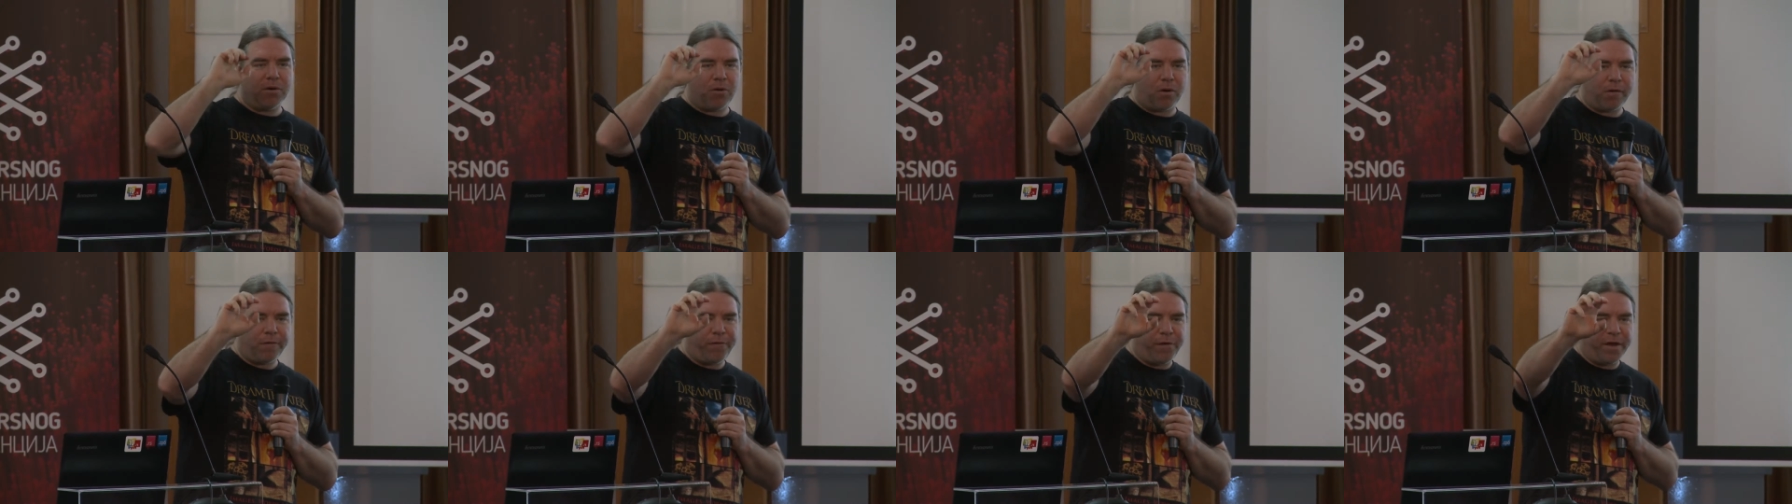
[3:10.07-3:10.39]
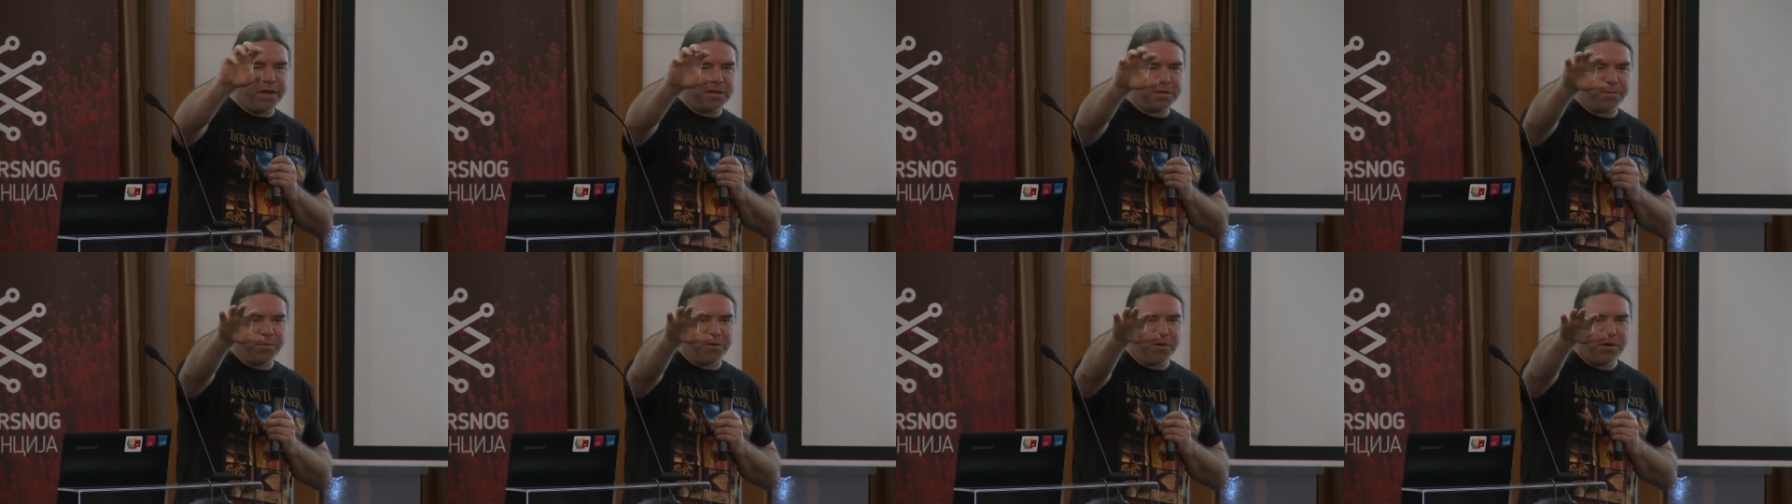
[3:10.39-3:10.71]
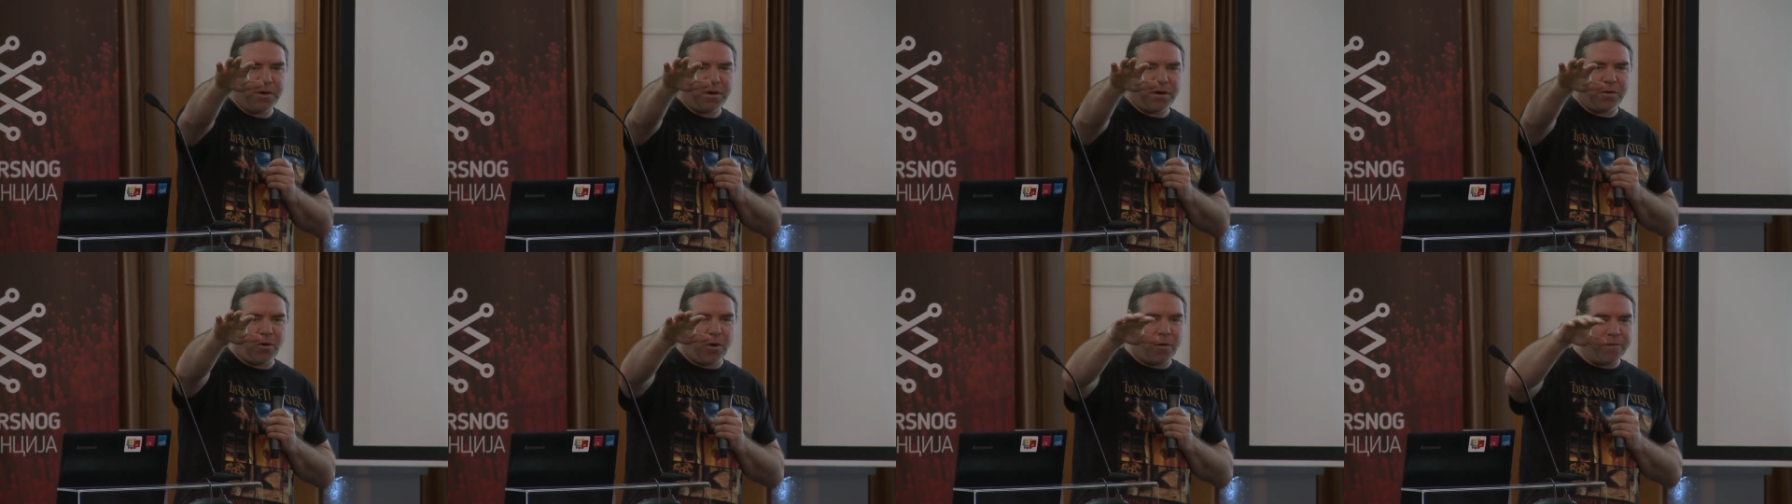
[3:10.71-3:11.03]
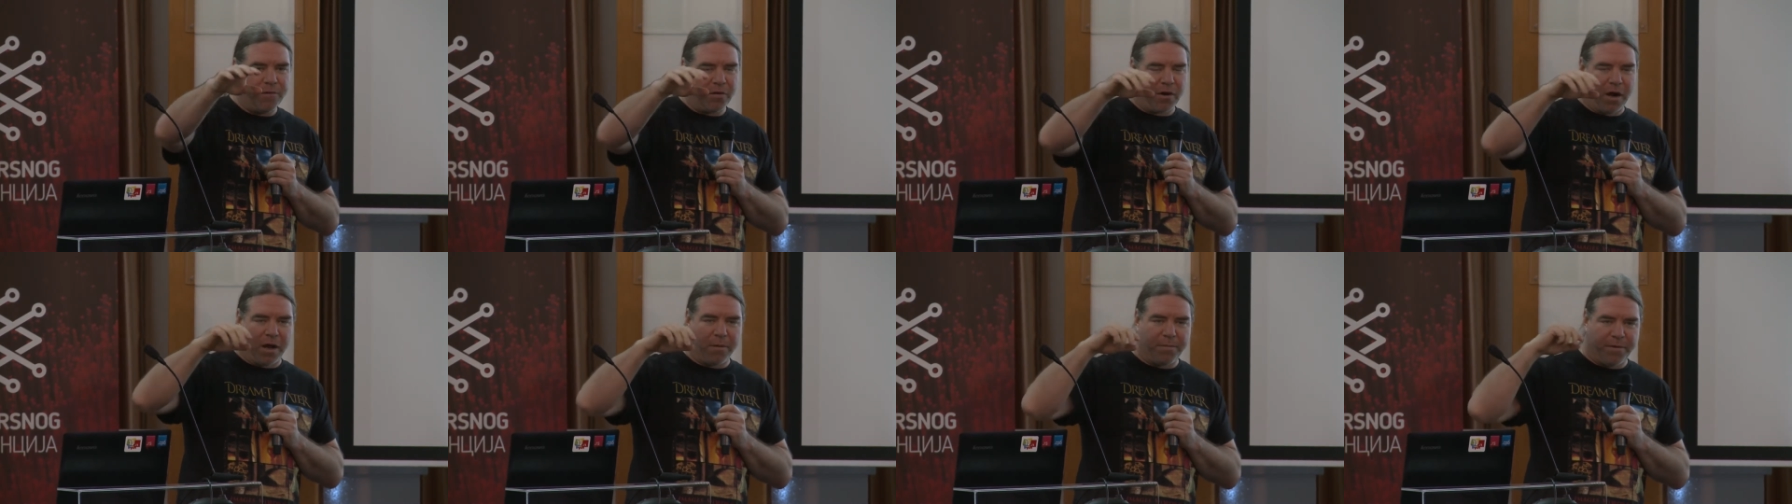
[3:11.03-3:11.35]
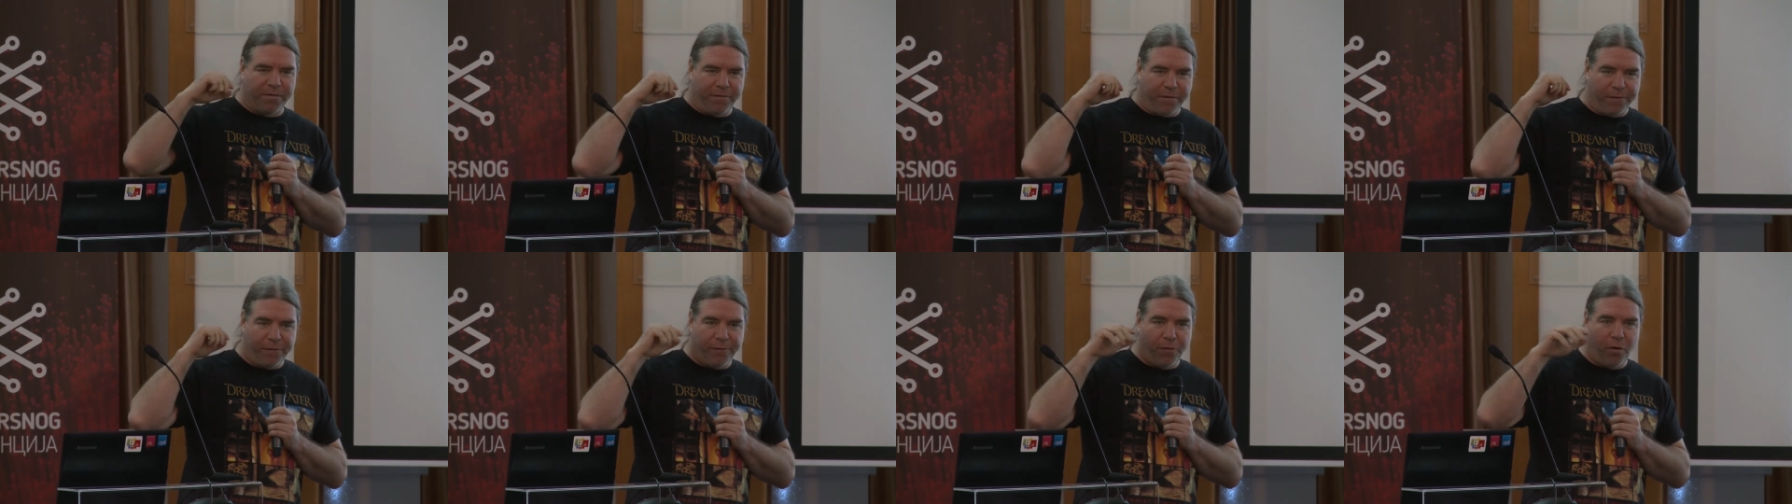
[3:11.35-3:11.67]
or Facebook over
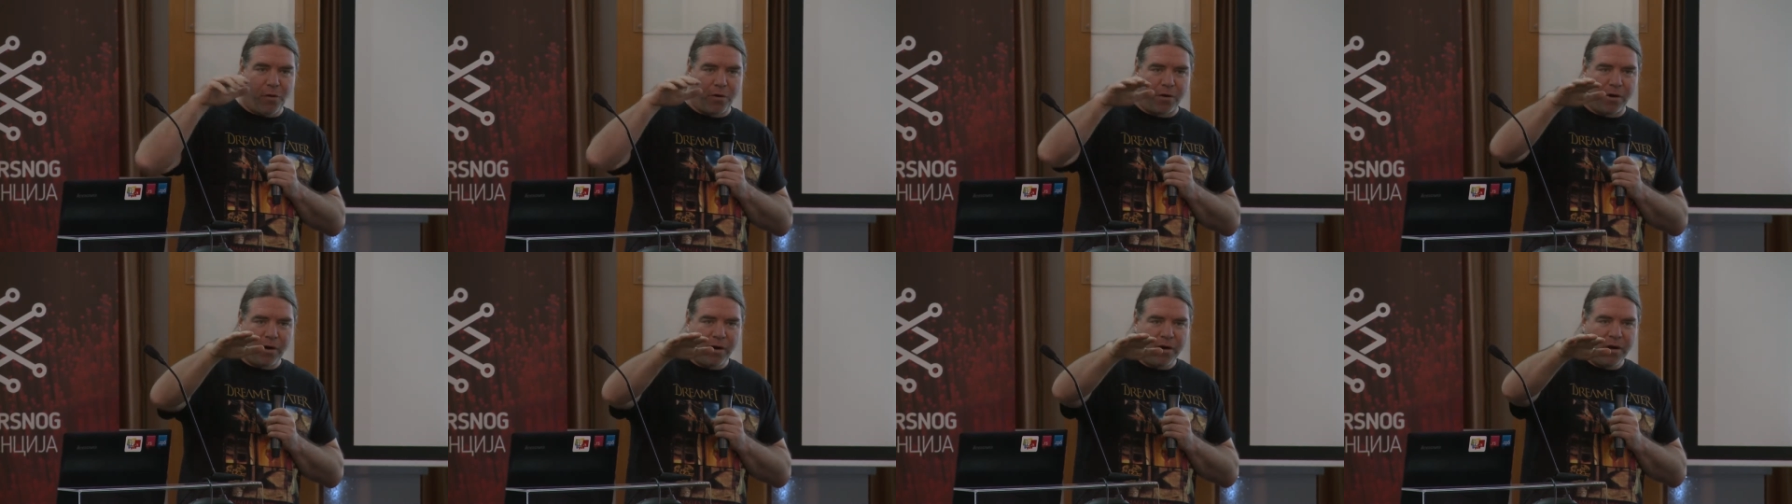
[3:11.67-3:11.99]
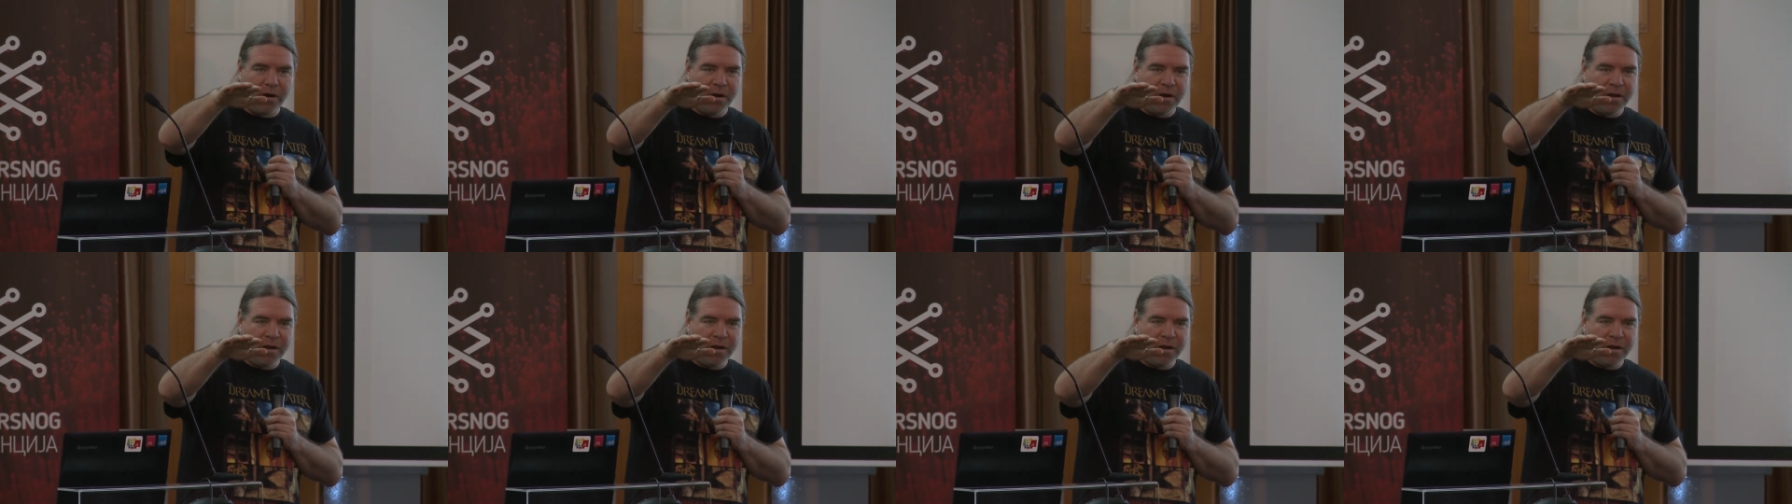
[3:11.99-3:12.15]
IPv4,